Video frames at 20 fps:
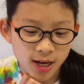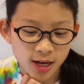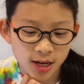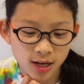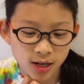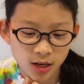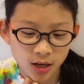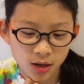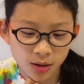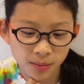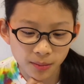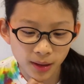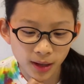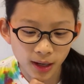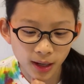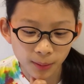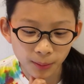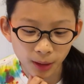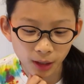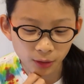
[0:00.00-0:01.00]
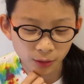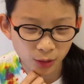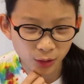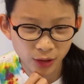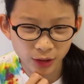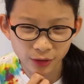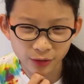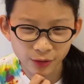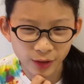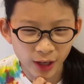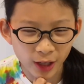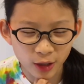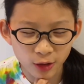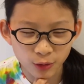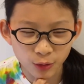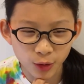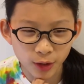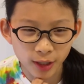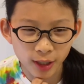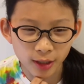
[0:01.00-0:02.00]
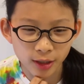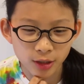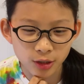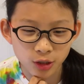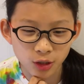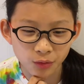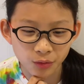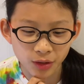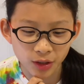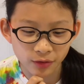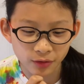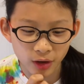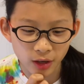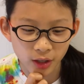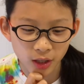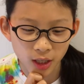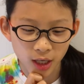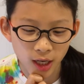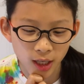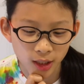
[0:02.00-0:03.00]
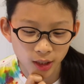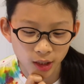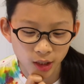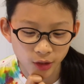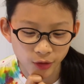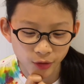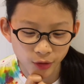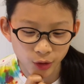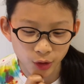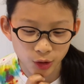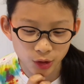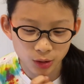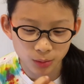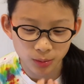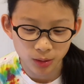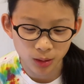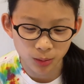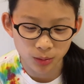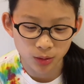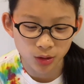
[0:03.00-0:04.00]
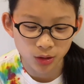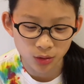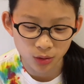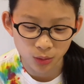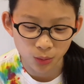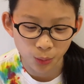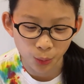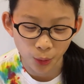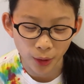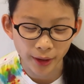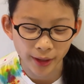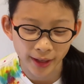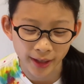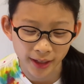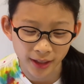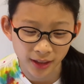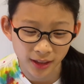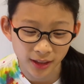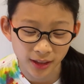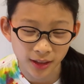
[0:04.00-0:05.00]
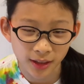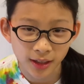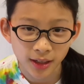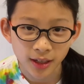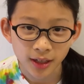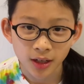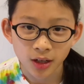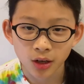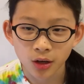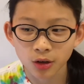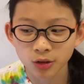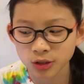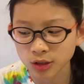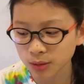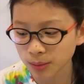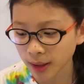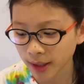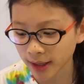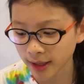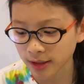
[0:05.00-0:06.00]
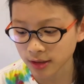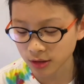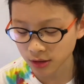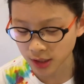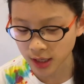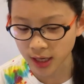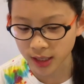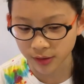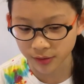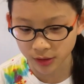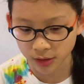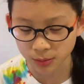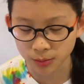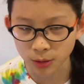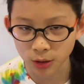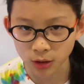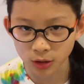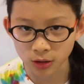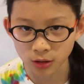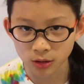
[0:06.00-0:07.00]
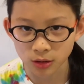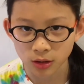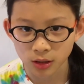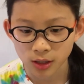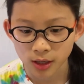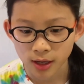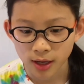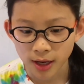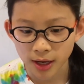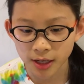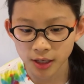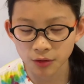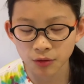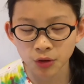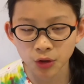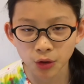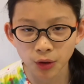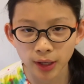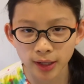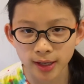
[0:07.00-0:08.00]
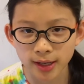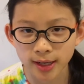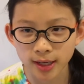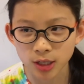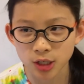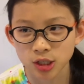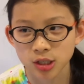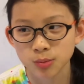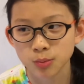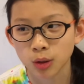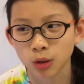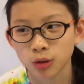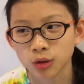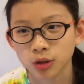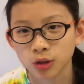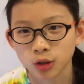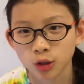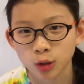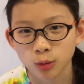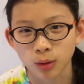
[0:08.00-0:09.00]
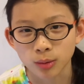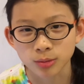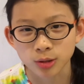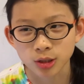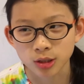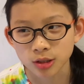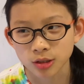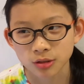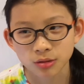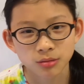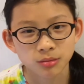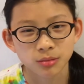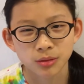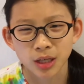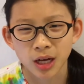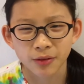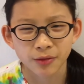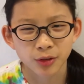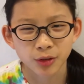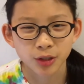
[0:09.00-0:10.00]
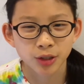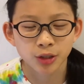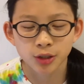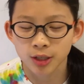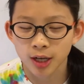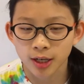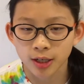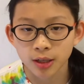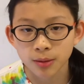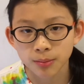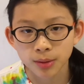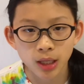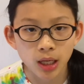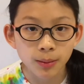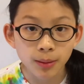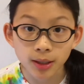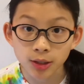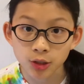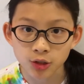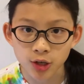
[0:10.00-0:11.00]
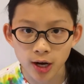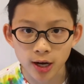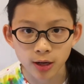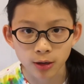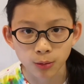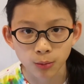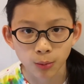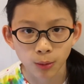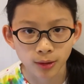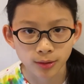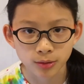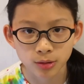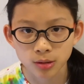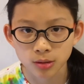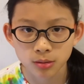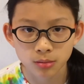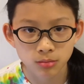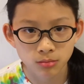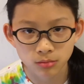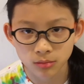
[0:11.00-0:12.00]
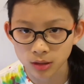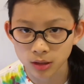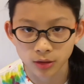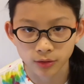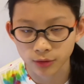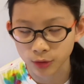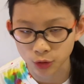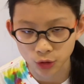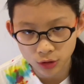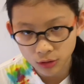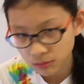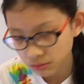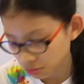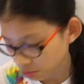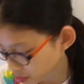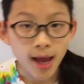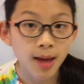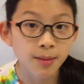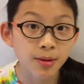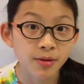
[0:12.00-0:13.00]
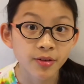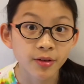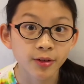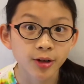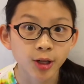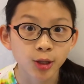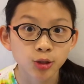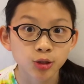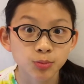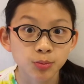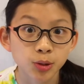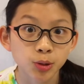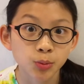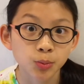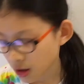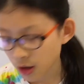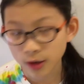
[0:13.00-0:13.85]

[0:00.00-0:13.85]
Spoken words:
I'm not really a fan of one-handed solving. I find it kind of difficult to be able to do it one-handed. Also, my hands are kind of small, and even though I can get a smaller cube, I'm just not very good at it, but I might try it once in the future. And my favorite color is blue.